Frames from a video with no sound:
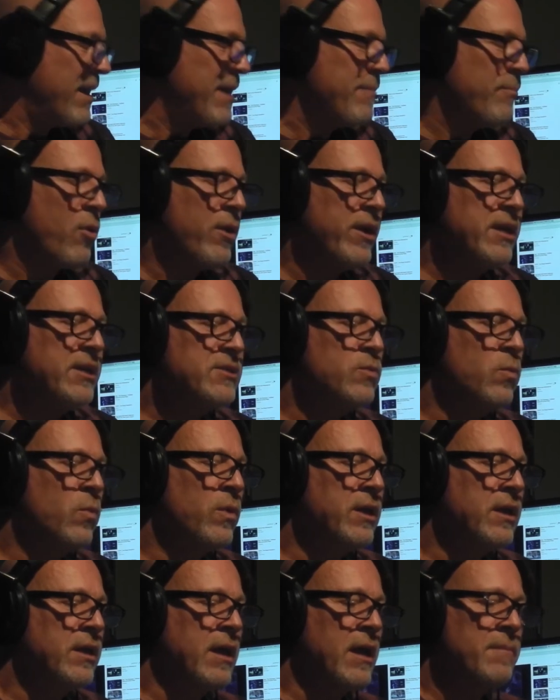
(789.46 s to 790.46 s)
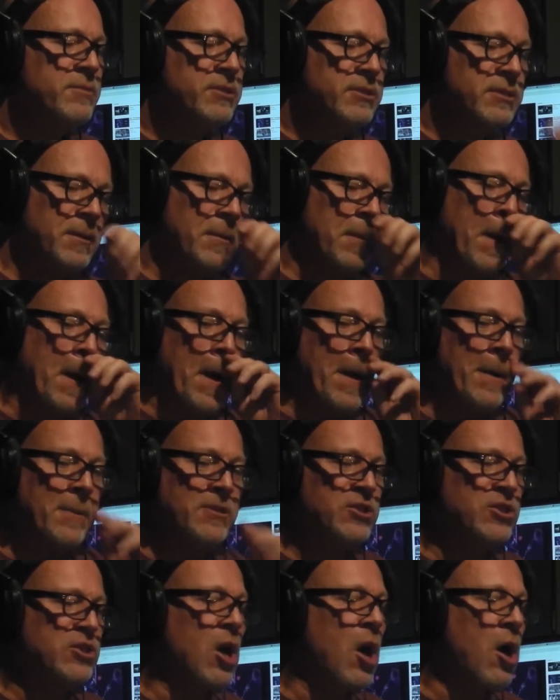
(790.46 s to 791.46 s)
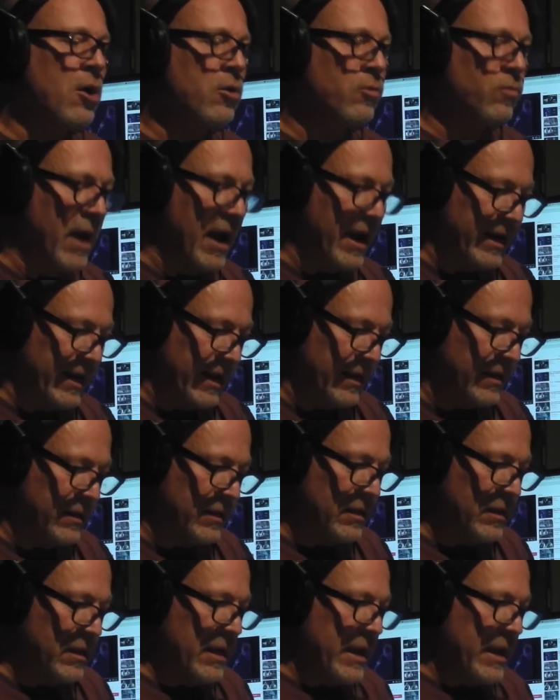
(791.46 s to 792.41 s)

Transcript: my point is when it comes to uh, songwriting